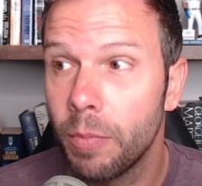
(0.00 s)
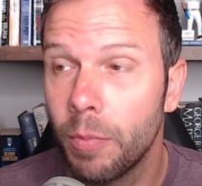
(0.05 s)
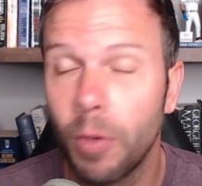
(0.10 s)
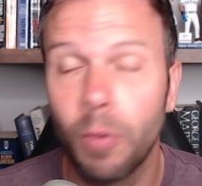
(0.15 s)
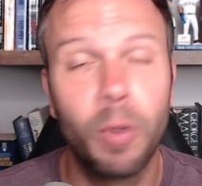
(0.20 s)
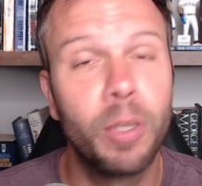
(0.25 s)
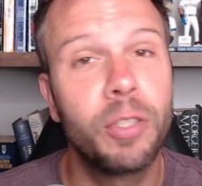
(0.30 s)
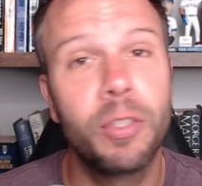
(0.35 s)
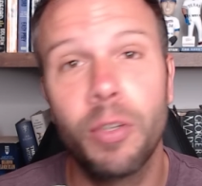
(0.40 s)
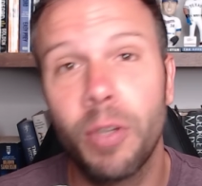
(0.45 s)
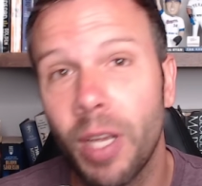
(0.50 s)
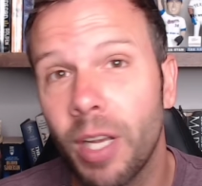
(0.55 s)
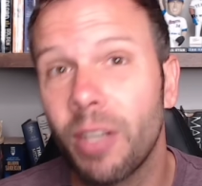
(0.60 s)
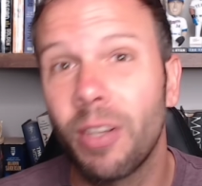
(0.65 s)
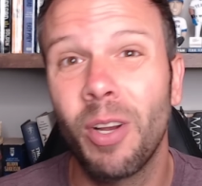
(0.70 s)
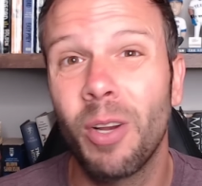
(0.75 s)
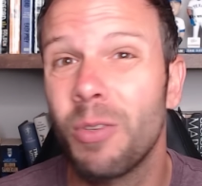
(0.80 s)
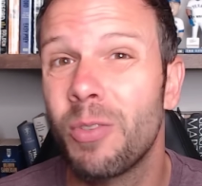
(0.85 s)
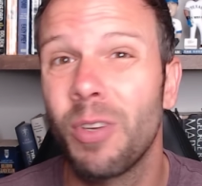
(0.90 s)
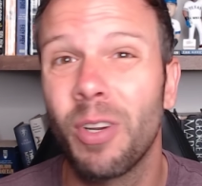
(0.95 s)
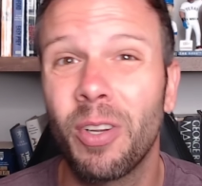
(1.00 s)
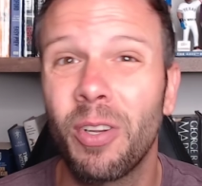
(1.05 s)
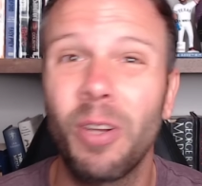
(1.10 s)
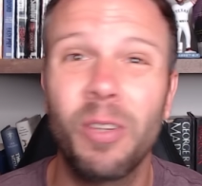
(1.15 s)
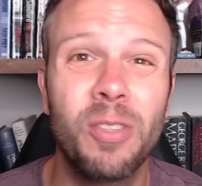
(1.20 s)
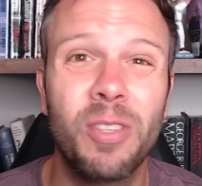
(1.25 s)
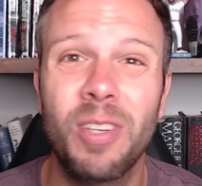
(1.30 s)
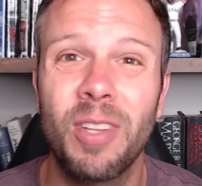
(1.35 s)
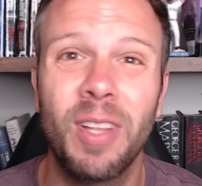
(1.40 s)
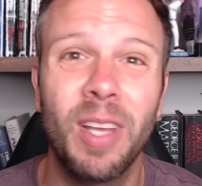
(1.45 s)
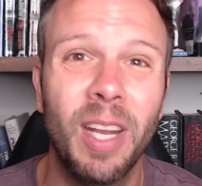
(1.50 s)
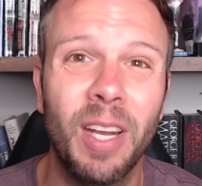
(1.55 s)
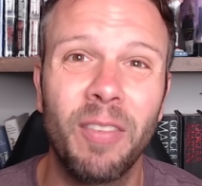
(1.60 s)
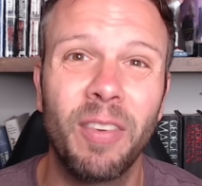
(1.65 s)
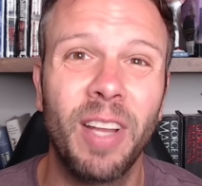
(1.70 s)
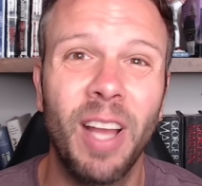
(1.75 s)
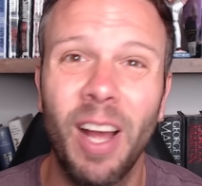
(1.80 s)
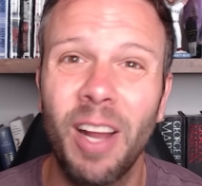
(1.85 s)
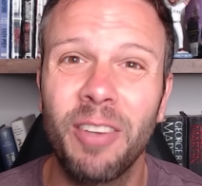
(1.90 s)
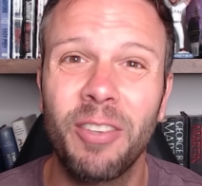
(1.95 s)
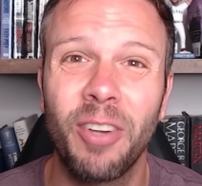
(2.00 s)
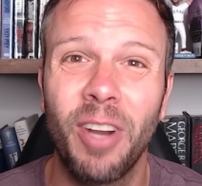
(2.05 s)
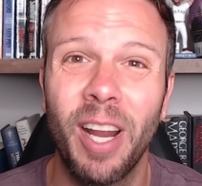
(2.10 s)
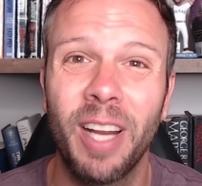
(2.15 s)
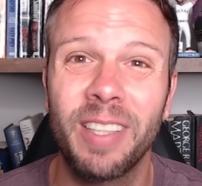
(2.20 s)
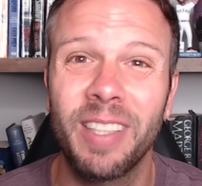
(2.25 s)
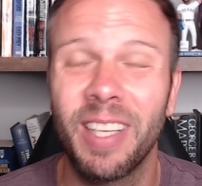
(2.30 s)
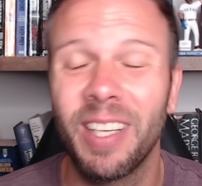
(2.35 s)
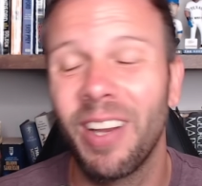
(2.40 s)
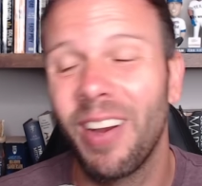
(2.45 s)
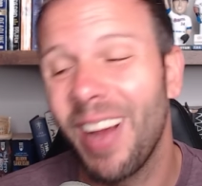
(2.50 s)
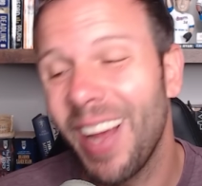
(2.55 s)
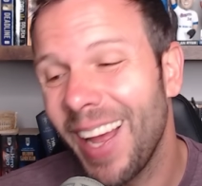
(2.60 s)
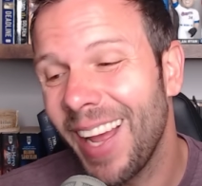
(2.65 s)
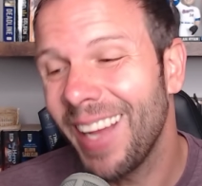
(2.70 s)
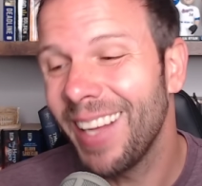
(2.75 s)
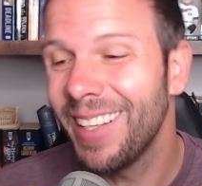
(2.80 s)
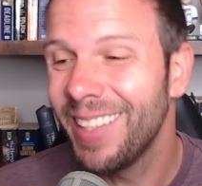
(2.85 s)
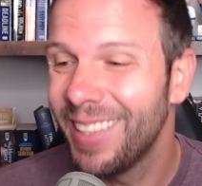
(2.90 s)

But once you get closer and closer to the end of a contract, they go, eh,